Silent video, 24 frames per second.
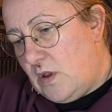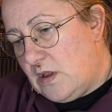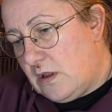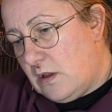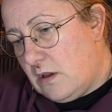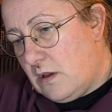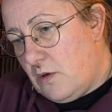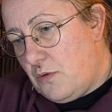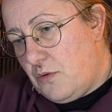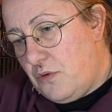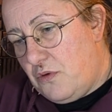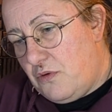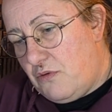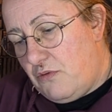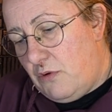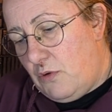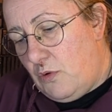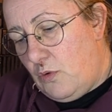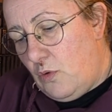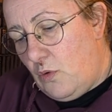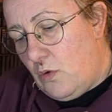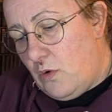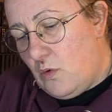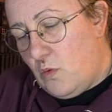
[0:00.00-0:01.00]
We'll go
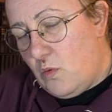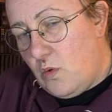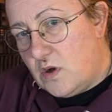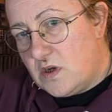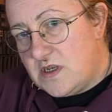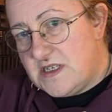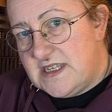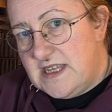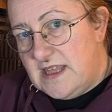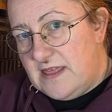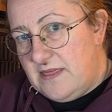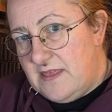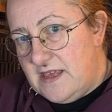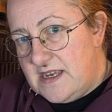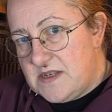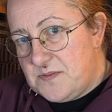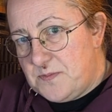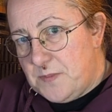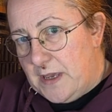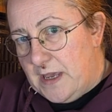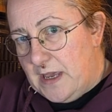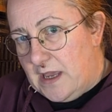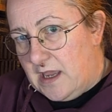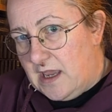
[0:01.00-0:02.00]
through what's in
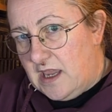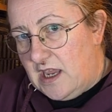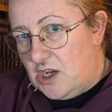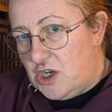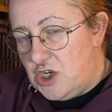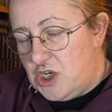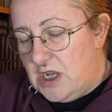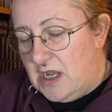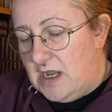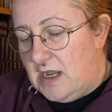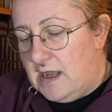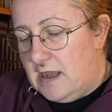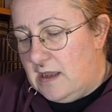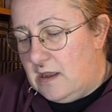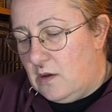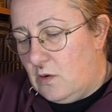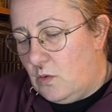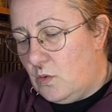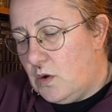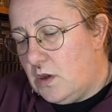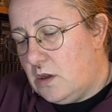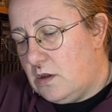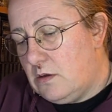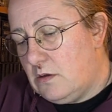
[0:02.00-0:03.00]
this package
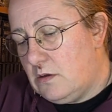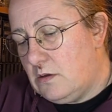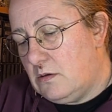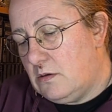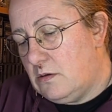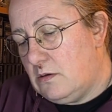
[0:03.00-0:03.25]
now.